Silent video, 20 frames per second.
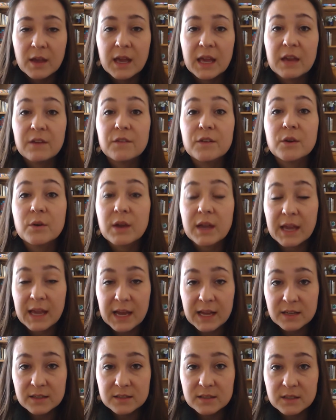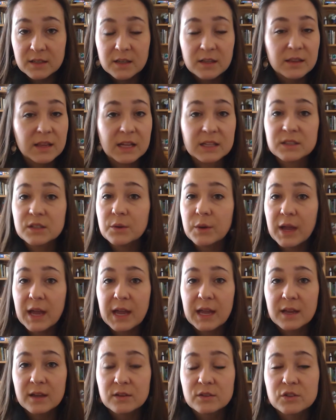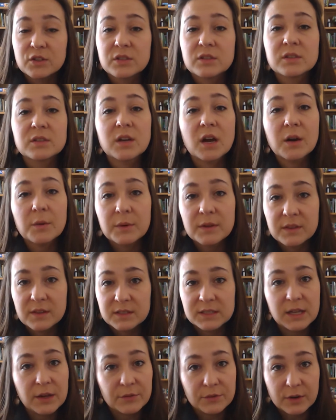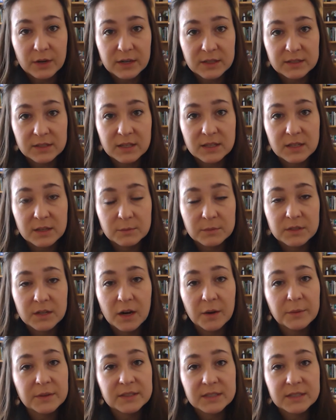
If you can't, that's okay. Just start with a self-criticism. Start with